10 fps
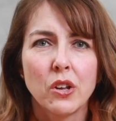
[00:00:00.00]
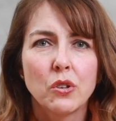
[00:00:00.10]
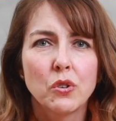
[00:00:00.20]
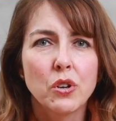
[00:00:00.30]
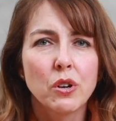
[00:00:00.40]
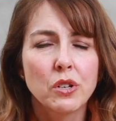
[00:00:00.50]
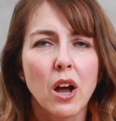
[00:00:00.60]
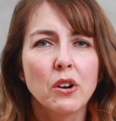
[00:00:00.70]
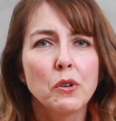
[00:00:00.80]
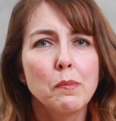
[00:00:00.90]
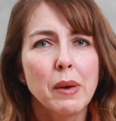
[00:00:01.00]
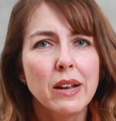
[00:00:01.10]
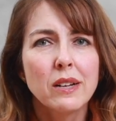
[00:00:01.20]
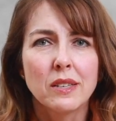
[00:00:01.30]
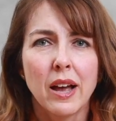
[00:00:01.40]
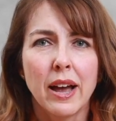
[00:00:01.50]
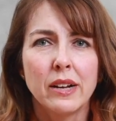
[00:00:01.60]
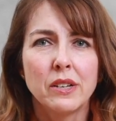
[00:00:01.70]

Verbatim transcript: so your doctor may decide